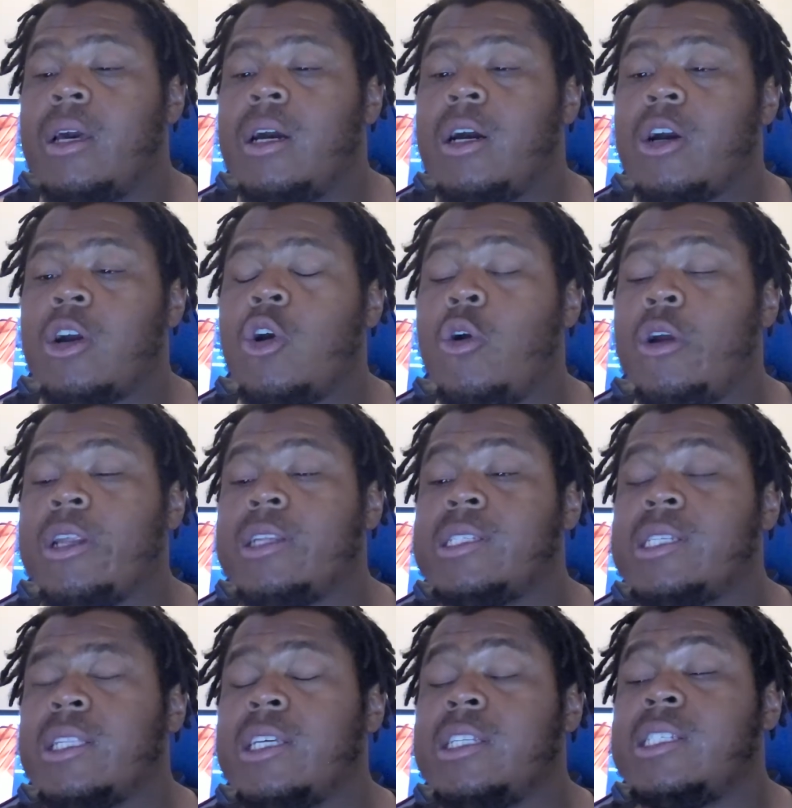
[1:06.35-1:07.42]
According
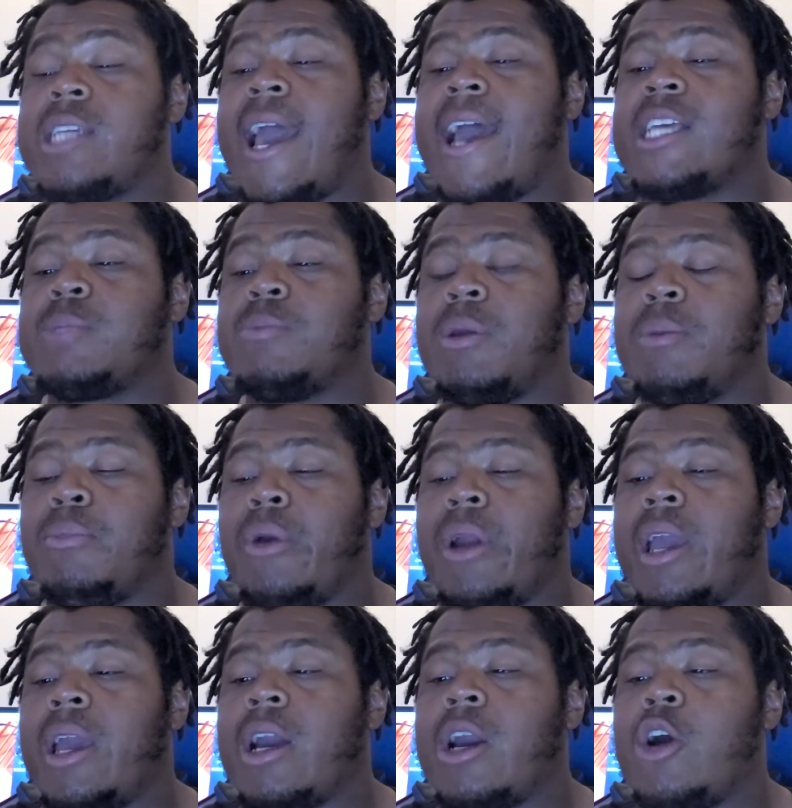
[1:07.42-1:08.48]
to the Jasmine
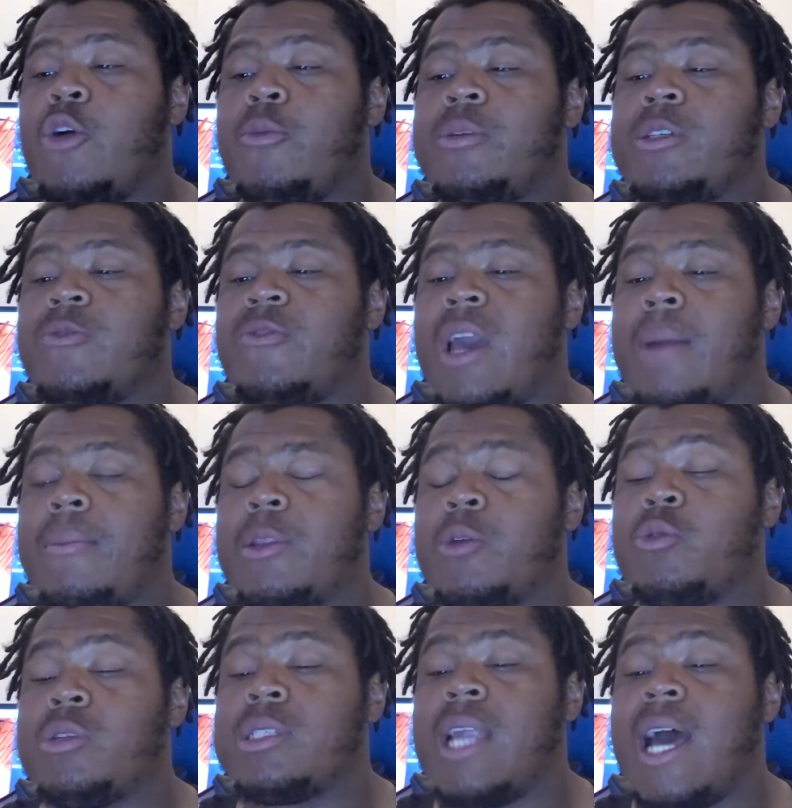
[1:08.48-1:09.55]
brand, Kobe's family
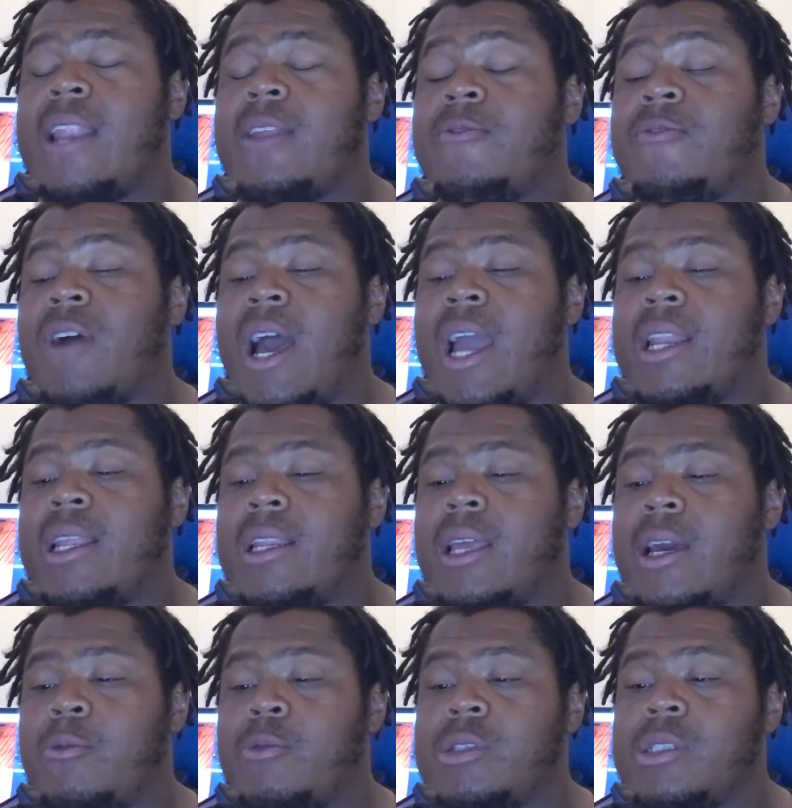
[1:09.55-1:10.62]
was not invited
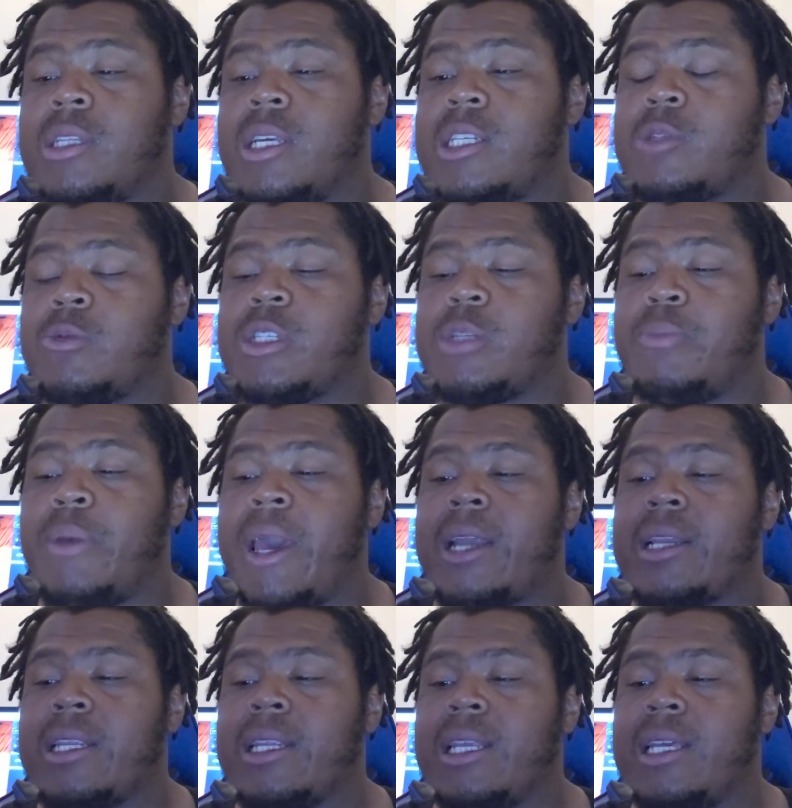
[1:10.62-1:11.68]
and was
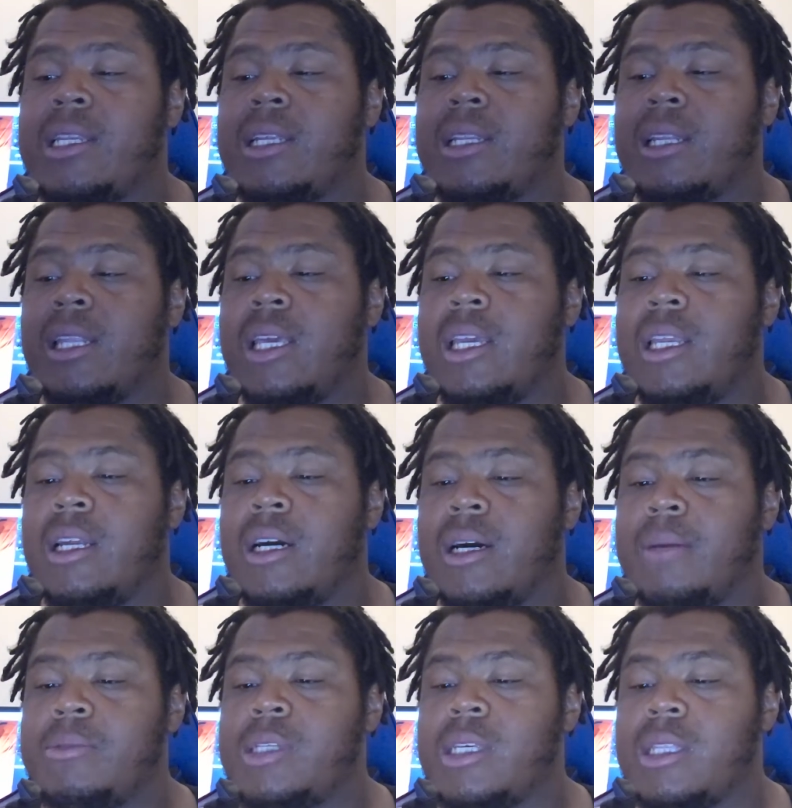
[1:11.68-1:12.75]
disrespected in the lead
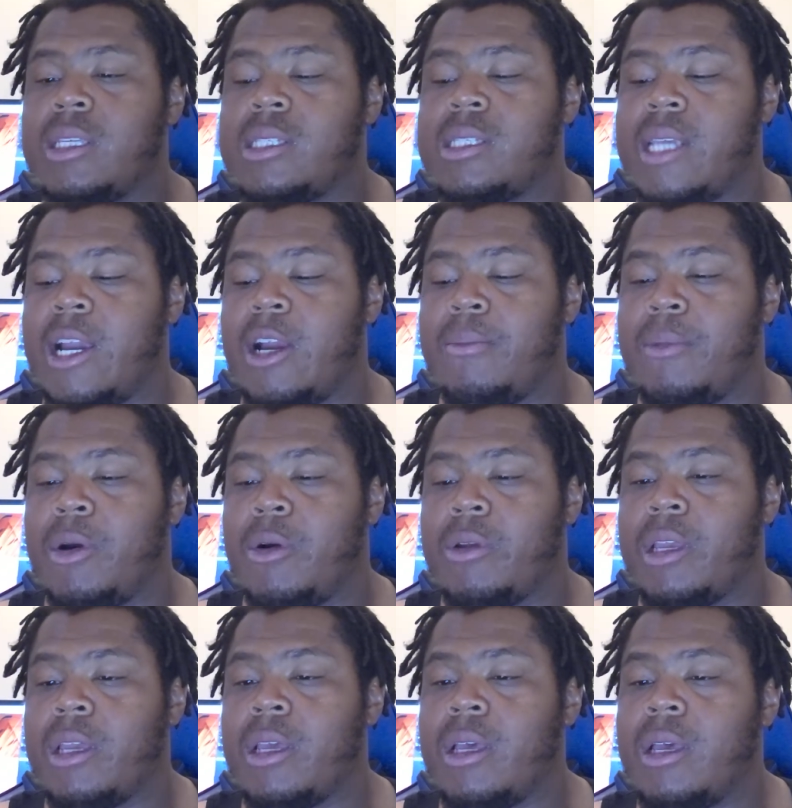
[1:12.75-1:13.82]
up to the ceremony.